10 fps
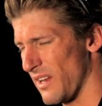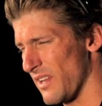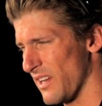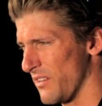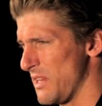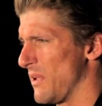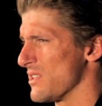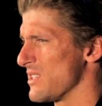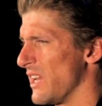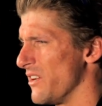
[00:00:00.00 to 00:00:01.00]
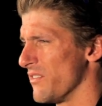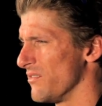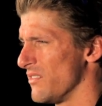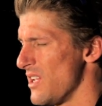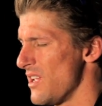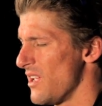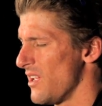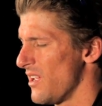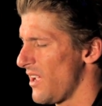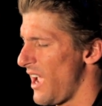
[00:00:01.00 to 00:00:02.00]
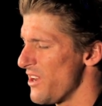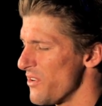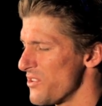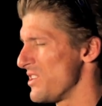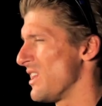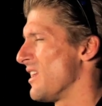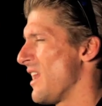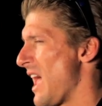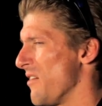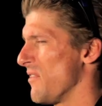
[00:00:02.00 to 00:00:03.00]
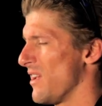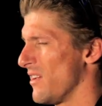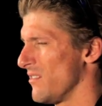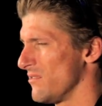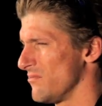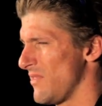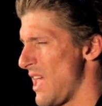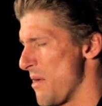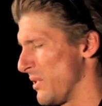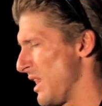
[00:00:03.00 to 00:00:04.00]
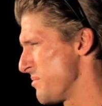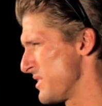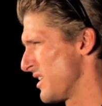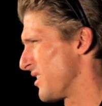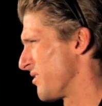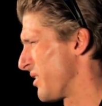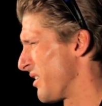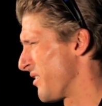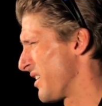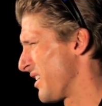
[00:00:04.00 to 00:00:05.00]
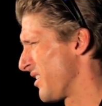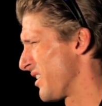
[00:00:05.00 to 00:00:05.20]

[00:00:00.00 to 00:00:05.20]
you know, deep down inside, I knew she didn't have epilepsy or whatever the hell it